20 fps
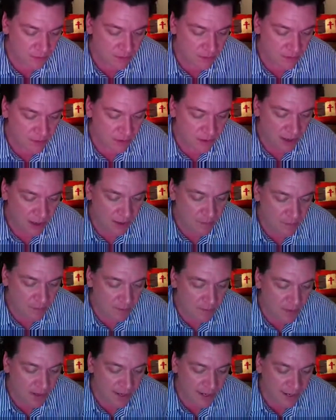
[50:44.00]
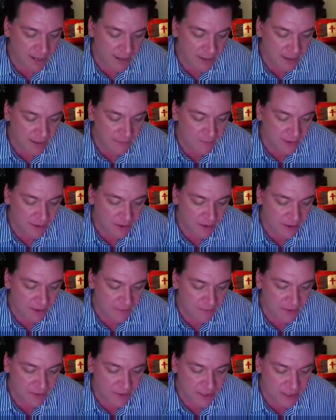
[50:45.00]
I feel like you just emailed the Grand Lodge of
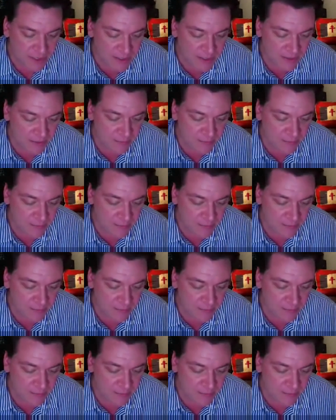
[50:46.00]
Prussia.